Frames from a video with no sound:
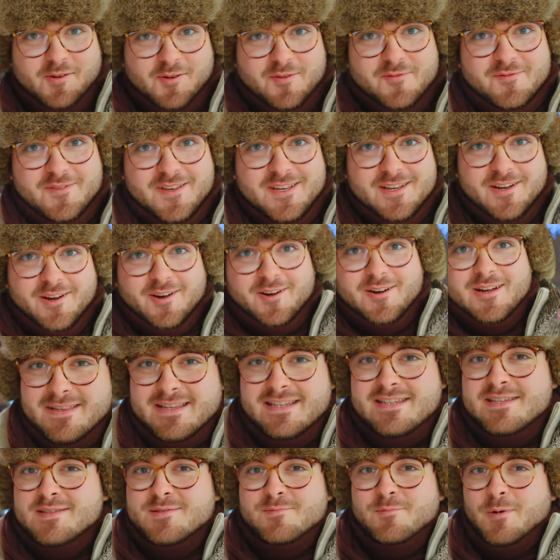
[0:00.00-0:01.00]
Rovigo.
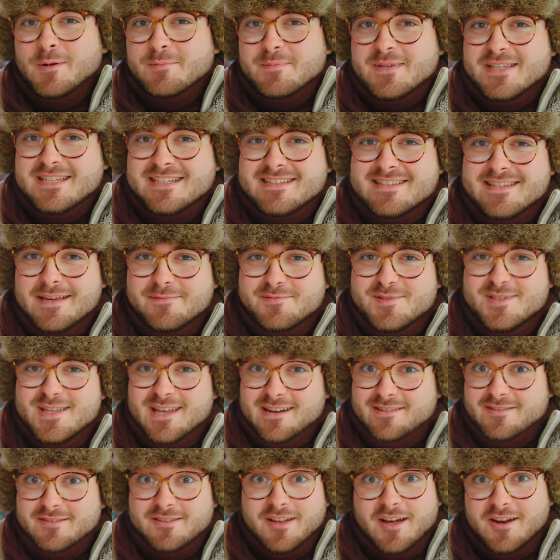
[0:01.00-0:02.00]
This is one misconception
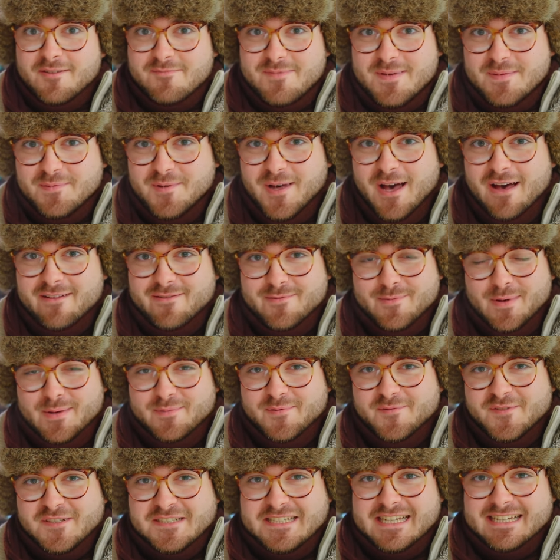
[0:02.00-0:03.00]
that a lot of people have
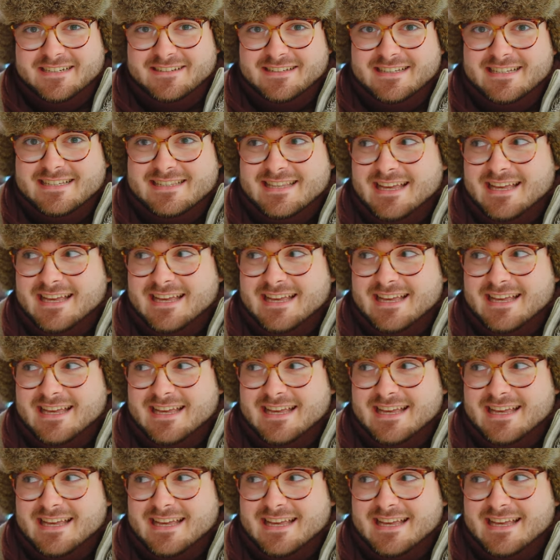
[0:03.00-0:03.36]
about moving to Italy,